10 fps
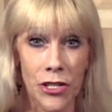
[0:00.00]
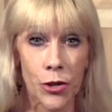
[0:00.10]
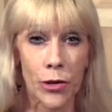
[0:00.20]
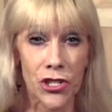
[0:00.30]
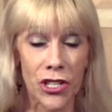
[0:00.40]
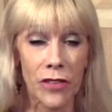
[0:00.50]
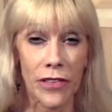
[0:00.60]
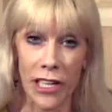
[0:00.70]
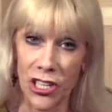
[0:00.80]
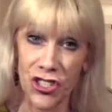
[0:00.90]
to achieve
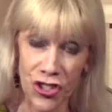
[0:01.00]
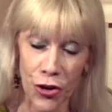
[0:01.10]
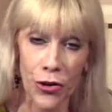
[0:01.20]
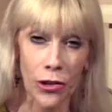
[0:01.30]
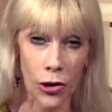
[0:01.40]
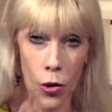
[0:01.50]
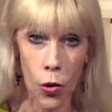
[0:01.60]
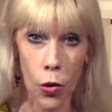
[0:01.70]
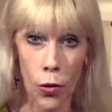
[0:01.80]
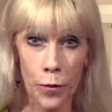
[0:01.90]
an external
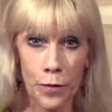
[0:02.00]
goal.